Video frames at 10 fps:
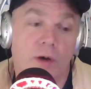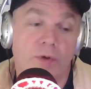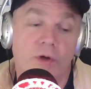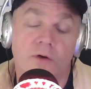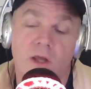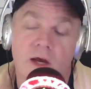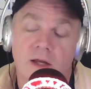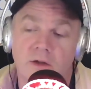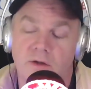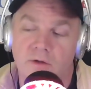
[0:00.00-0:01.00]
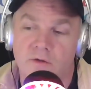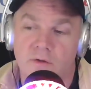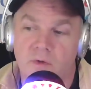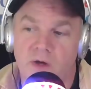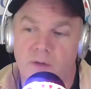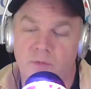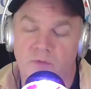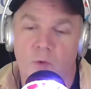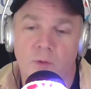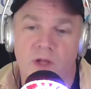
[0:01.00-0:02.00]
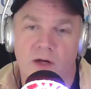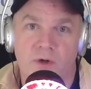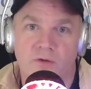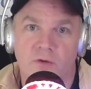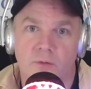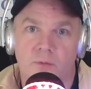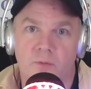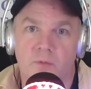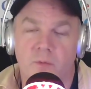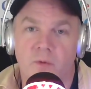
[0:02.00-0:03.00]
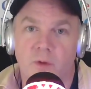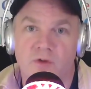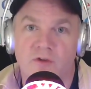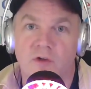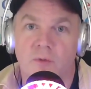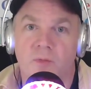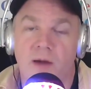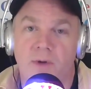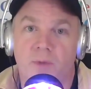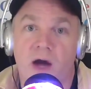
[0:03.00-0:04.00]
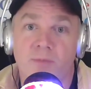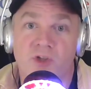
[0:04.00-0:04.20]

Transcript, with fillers: up here on the island uh, before Blockbuster when there was just little mom and pop oh,